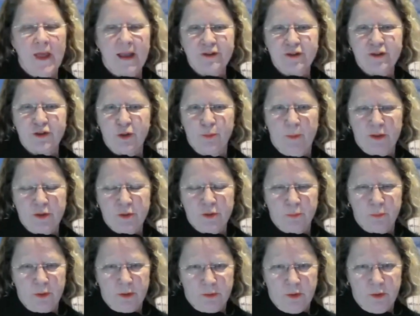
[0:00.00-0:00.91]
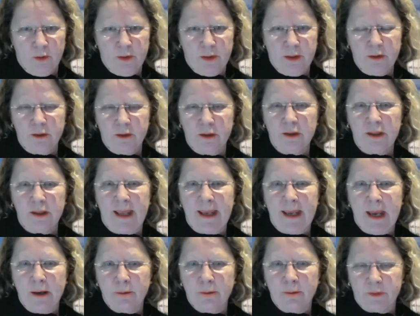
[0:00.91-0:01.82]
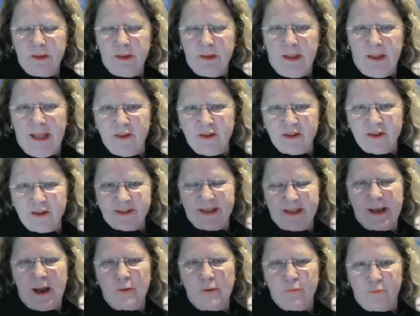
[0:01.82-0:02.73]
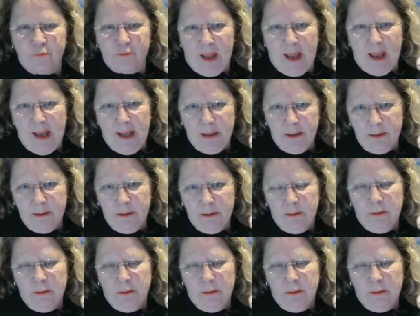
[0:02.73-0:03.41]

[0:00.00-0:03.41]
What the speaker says: that's too much work. No, you lay this thing out flat,